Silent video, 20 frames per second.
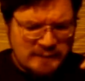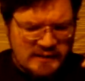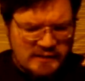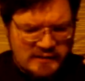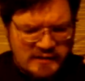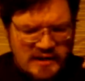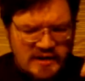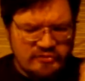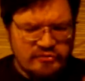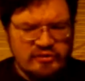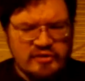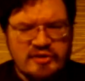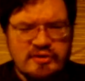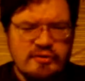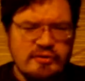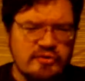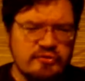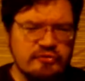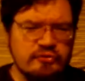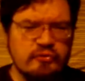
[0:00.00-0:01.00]
At
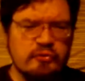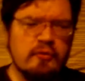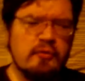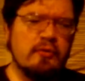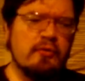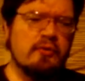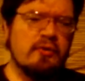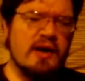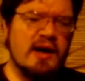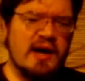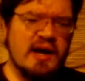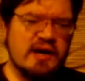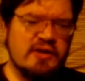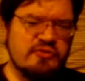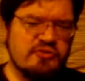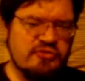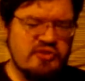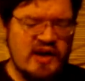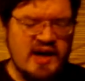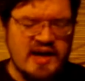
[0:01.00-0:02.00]
secondary school
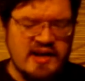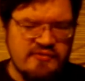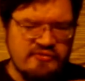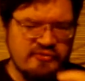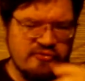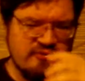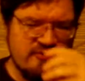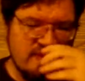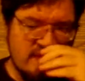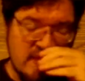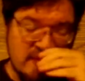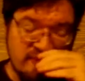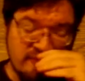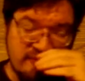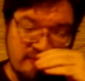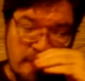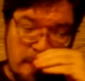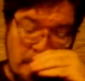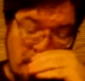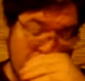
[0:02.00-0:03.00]
and TAFE,
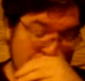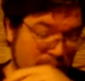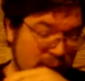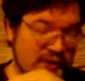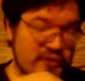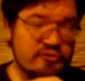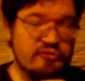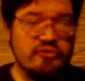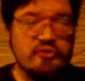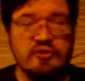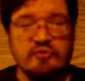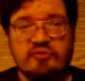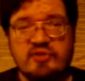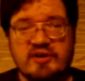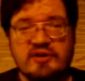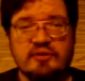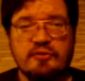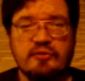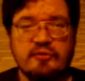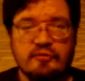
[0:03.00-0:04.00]
that's an Institute of
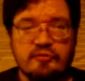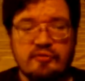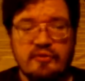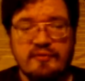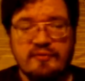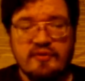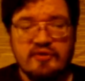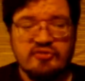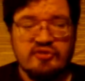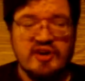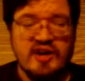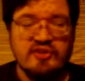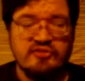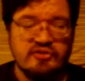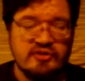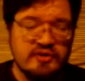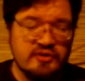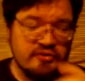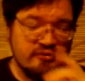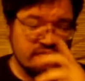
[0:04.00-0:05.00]
Technical and Further
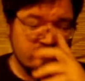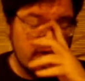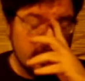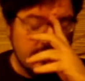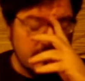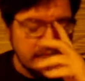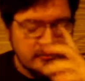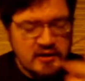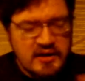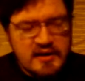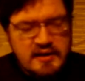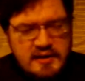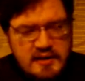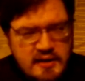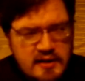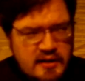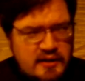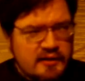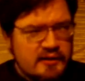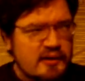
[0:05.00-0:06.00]
Education here in Australia,
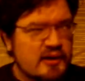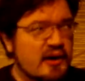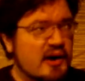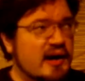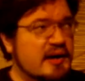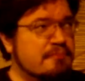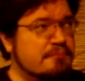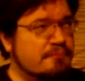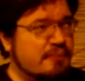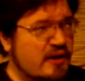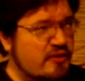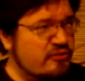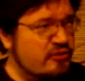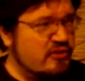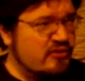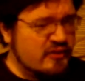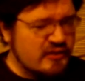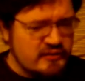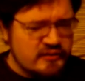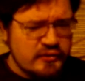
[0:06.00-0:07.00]
I
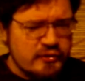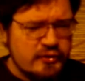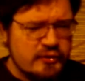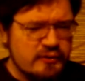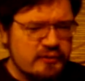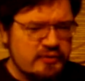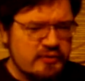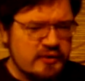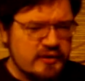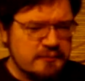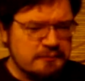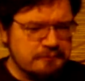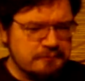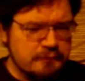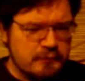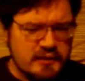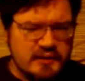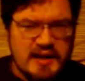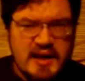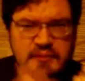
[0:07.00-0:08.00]
basically learned that
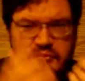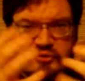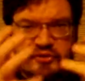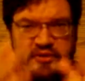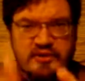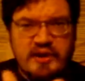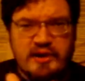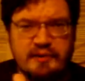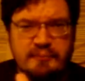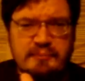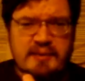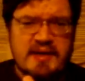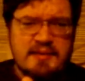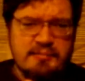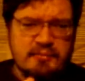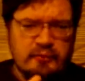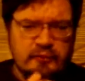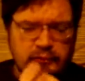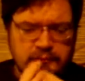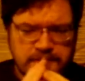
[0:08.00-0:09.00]
when it came to young
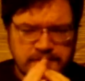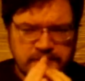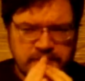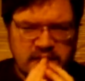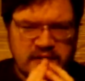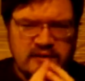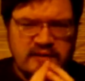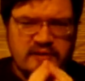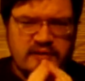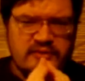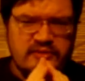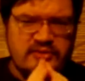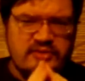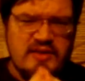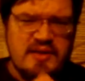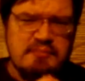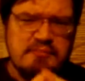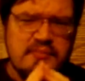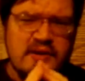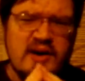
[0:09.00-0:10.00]
people,
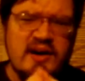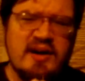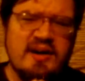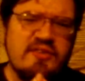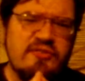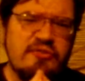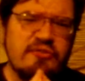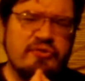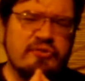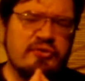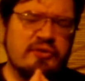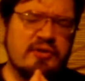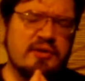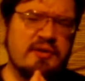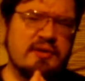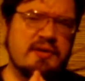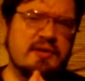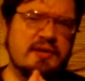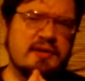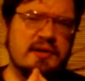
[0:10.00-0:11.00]
their minds
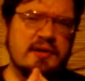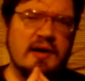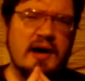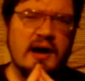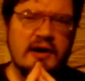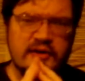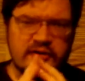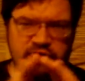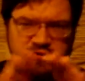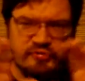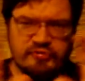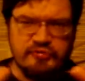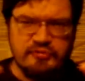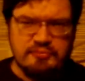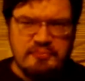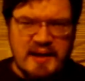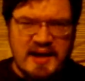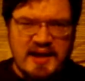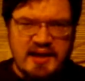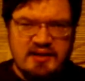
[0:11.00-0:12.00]
are
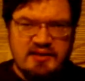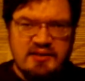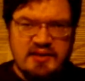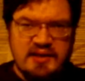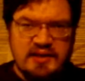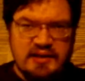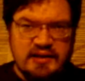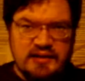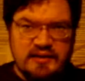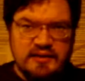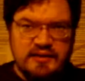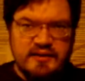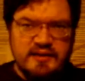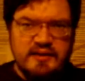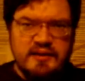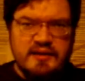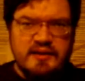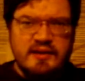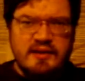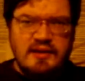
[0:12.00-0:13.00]
expanding,
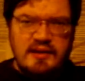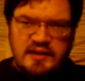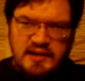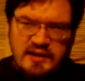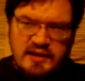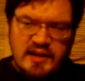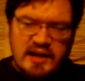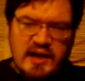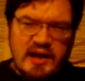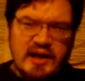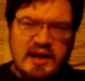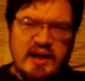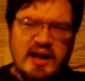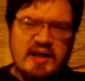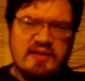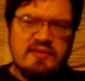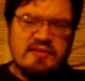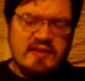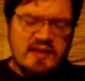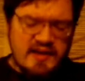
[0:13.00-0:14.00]

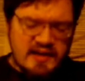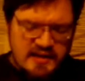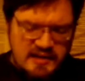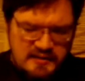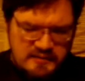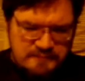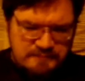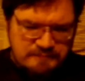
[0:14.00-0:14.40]
and their